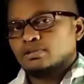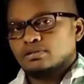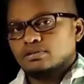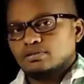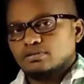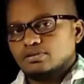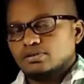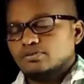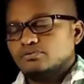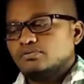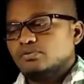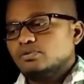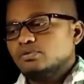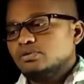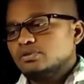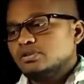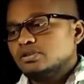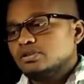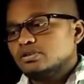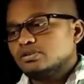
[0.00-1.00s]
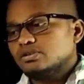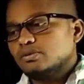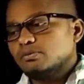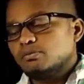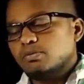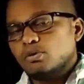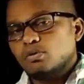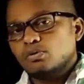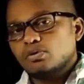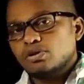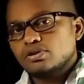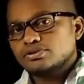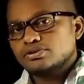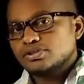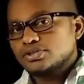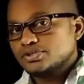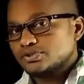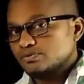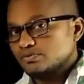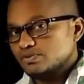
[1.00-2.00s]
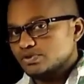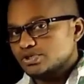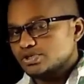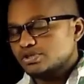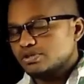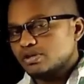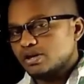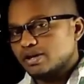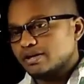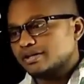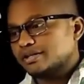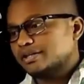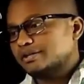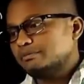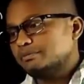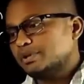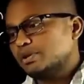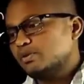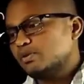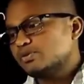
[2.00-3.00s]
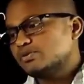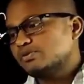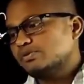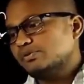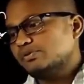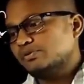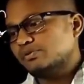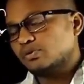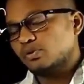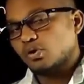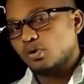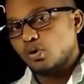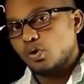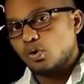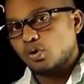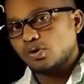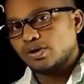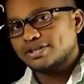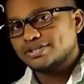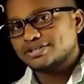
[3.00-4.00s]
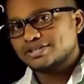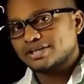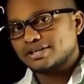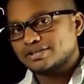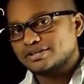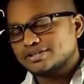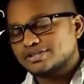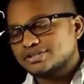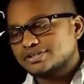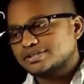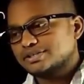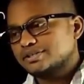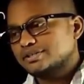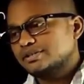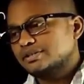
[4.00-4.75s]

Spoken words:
Therefore, the power losses which are occurring because of localized currents